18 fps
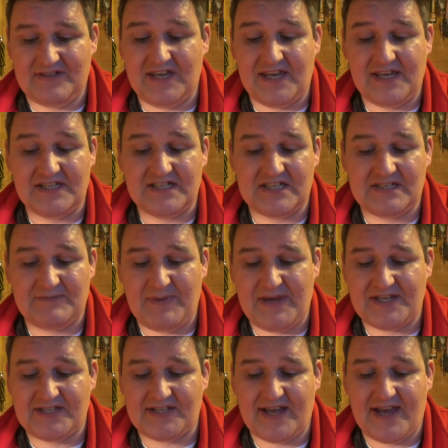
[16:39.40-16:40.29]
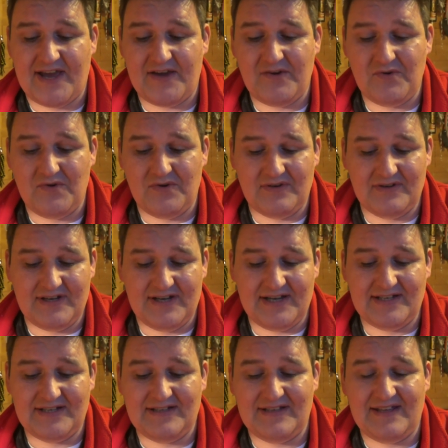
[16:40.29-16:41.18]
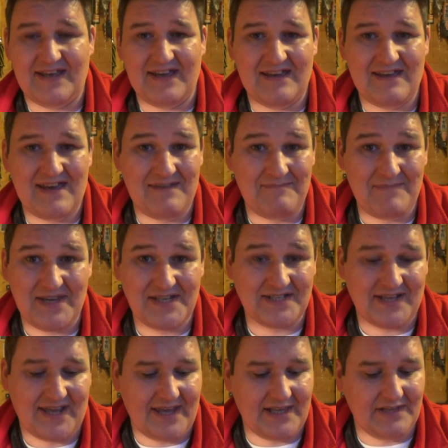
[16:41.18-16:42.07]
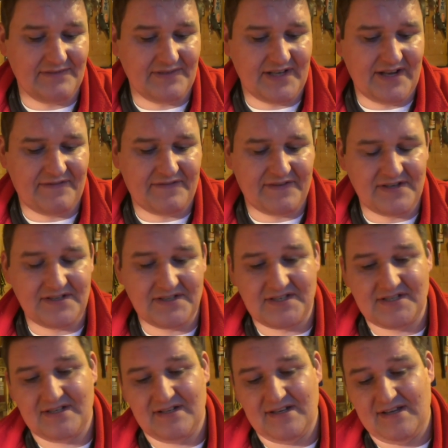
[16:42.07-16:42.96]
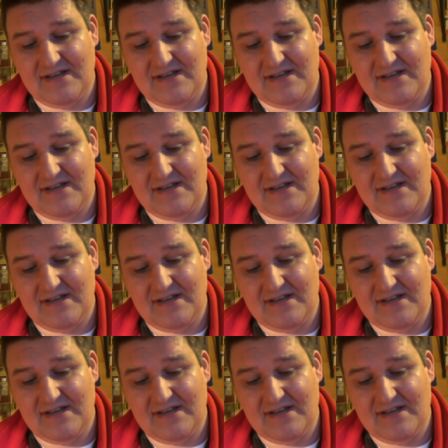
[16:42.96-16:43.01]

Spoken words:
can space it out, and it makes a hell of a difference.